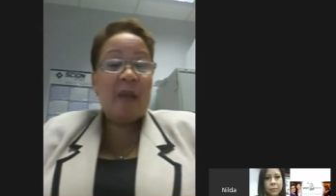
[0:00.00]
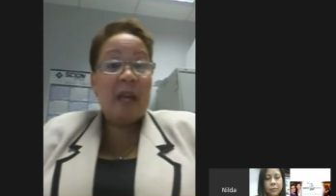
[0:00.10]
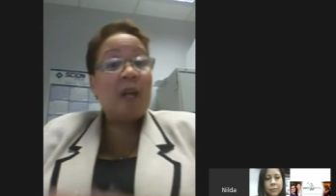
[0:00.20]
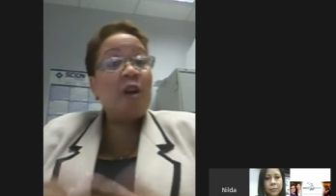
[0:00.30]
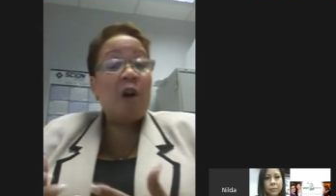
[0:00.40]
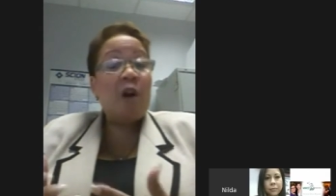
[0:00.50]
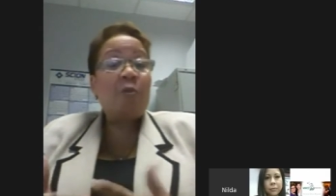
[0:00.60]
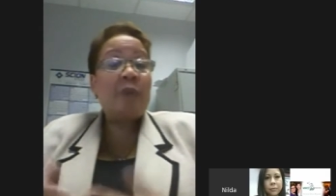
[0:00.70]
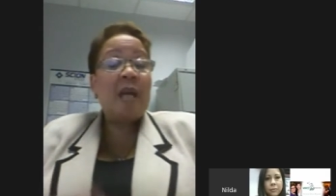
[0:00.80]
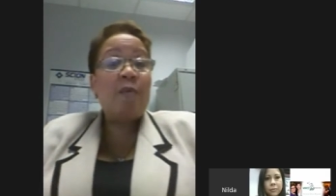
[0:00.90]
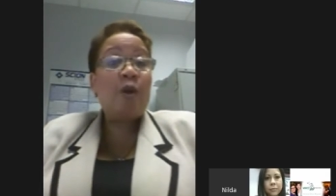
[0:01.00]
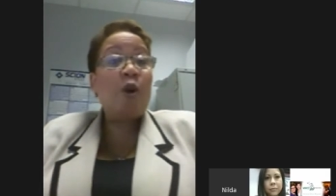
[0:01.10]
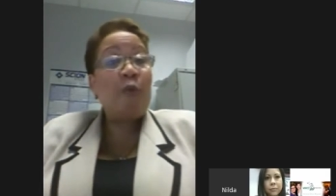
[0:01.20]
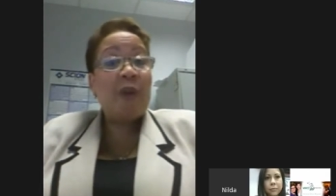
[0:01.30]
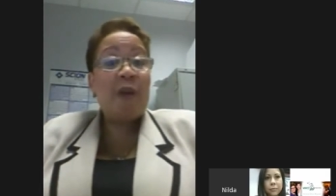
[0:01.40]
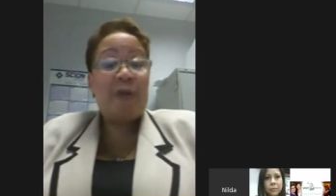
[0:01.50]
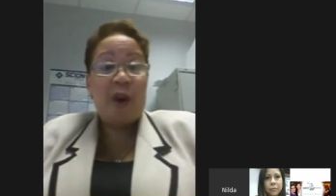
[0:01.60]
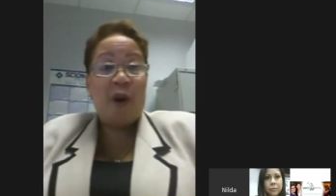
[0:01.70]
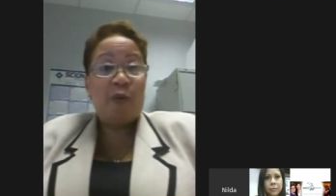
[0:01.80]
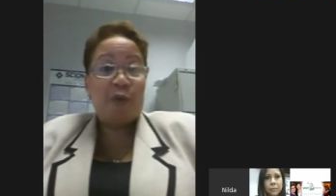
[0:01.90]
it could also be, you know
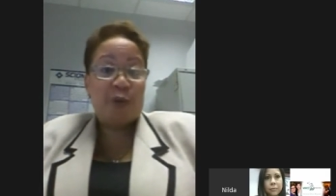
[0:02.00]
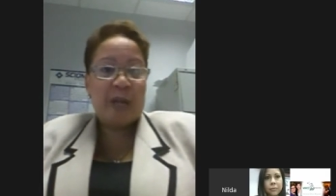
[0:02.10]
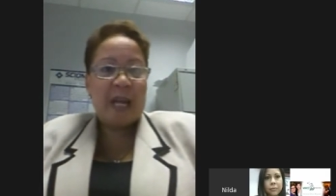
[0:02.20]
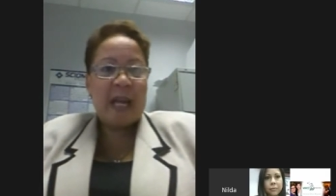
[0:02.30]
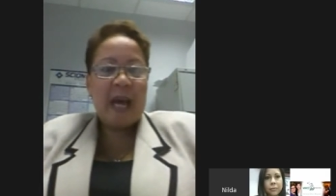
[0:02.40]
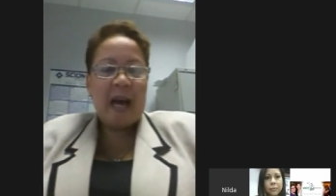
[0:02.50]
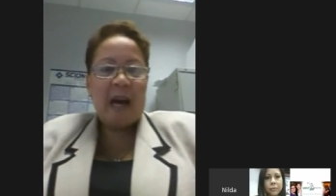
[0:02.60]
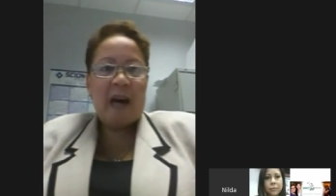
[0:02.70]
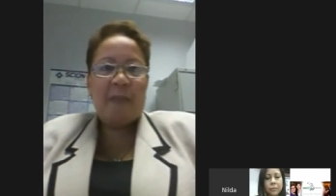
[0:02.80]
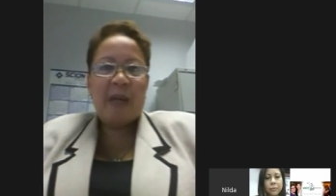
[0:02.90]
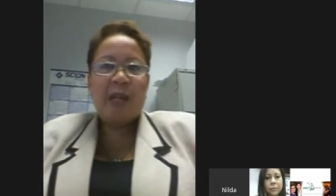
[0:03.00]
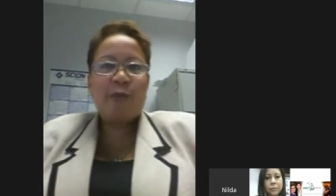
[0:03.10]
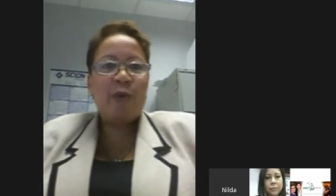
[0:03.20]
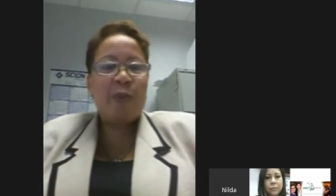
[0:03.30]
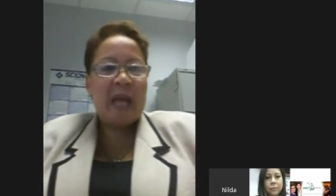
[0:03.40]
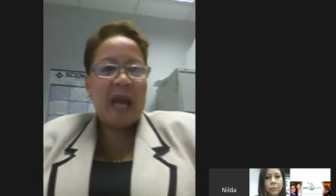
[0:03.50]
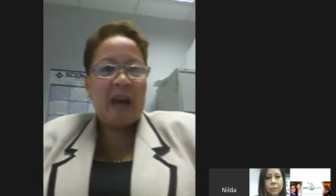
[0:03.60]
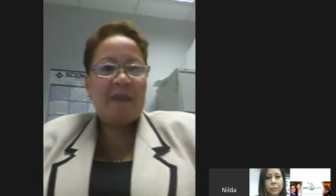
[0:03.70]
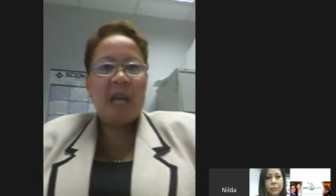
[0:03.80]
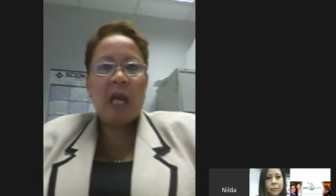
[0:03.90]
their own journey uh, because we will be
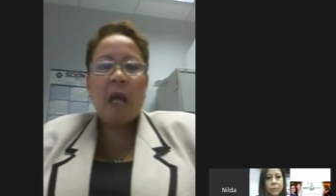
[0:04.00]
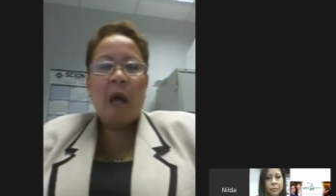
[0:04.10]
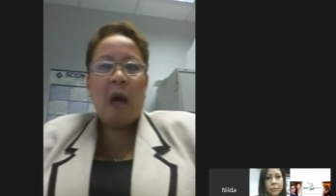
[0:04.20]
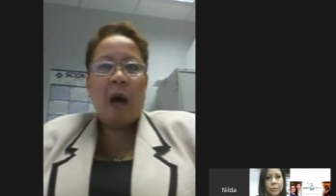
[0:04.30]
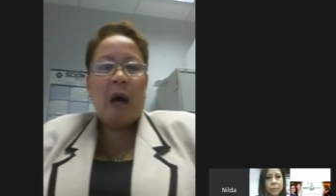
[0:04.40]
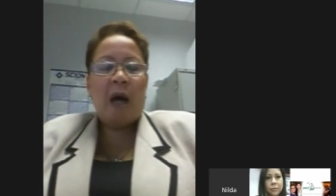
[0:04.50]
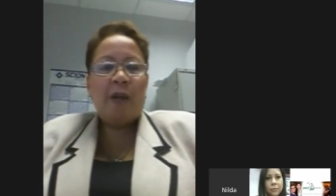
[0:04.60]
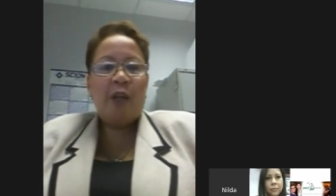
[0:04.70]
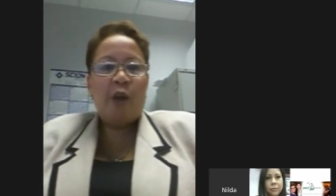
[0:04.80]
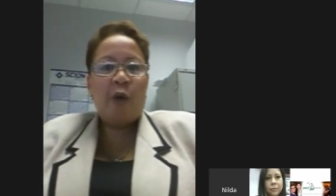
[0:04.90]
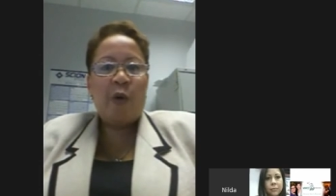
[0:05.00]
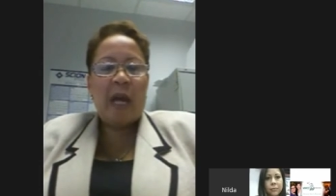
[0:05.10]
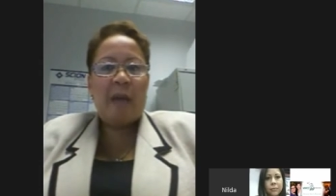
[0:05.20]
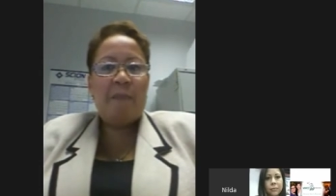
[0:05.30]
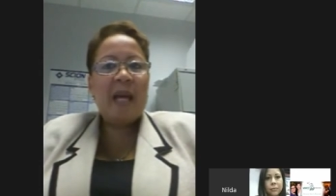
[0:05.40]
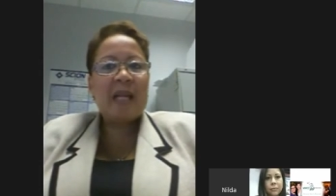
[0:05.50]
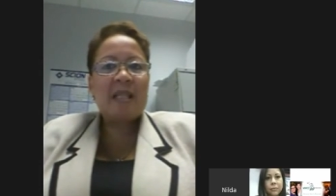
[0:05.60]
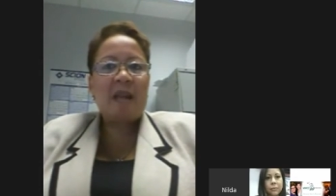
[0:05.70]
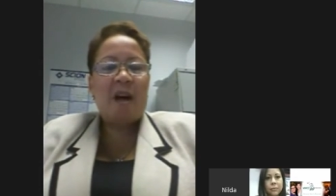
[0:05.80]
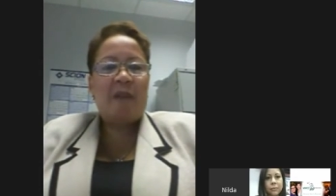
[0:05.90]
having, uh, you know, a
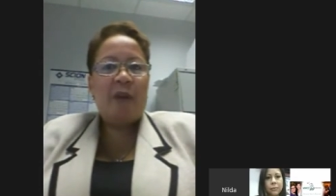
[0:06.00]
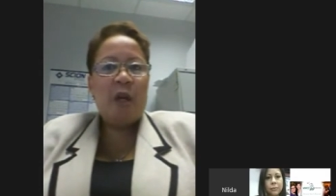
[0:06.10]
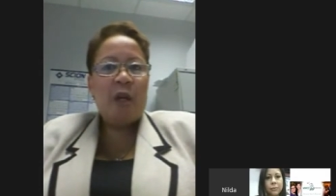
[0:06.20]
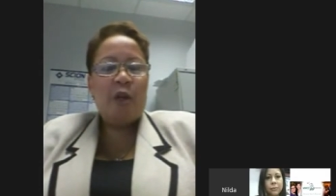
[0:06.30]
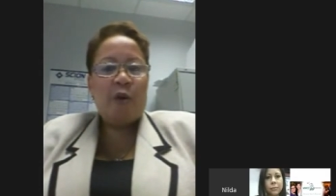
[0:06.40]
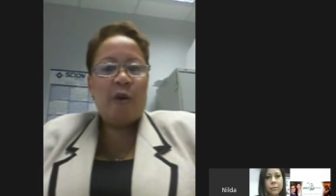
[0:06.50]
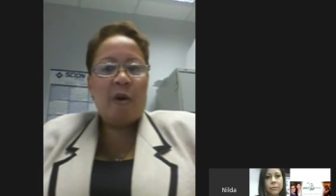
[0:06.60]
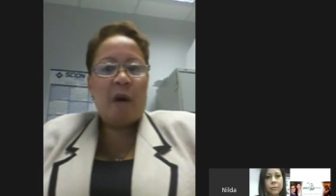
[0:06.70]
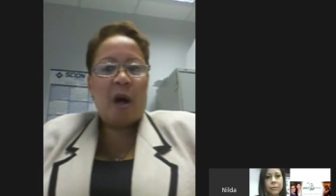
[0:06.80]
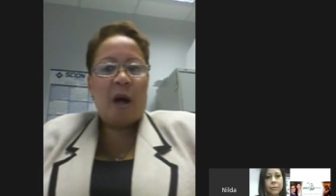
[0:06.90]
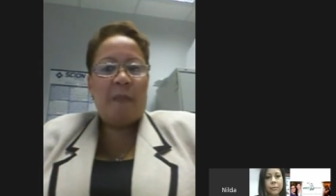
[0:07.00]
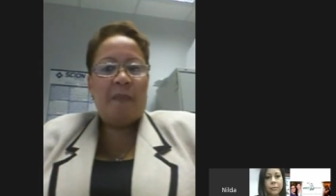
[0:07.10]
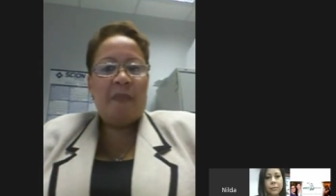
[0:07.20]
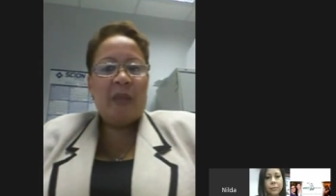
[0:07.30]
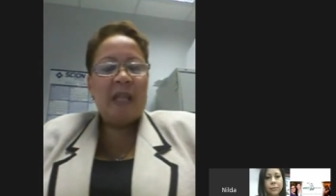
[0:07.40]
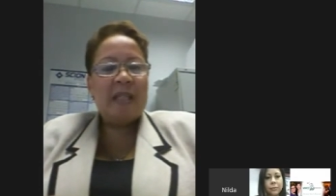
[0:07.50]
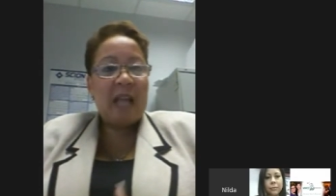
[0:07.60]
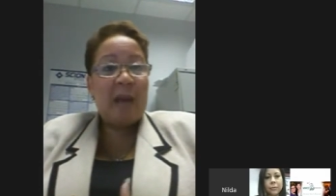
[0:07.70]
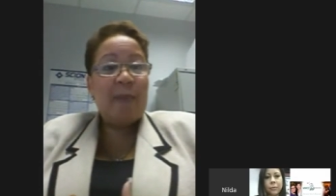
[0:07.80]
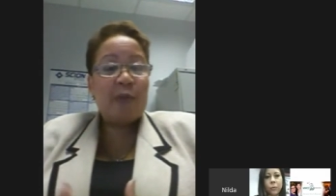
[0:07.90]
mix of your um,
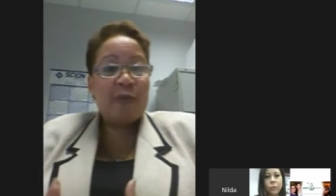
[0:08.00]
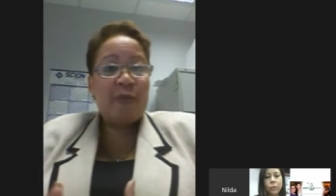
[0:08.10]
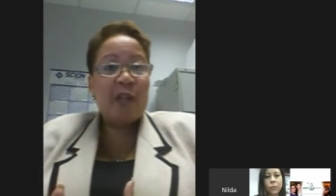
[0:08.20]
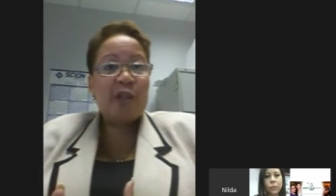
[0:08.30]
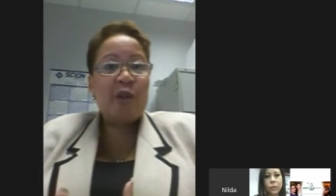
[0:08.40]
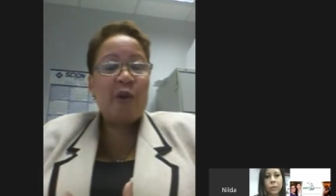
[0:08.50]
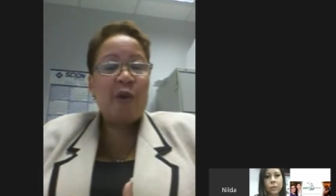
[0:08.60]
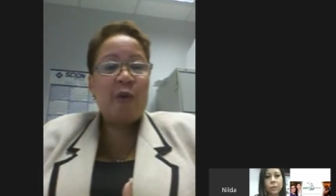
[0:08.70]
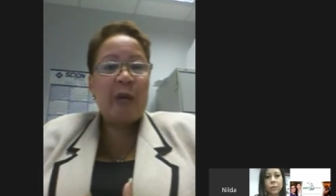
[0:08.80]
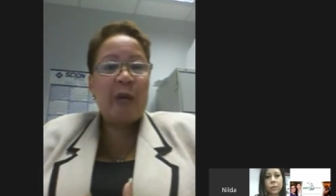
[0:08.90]
established professional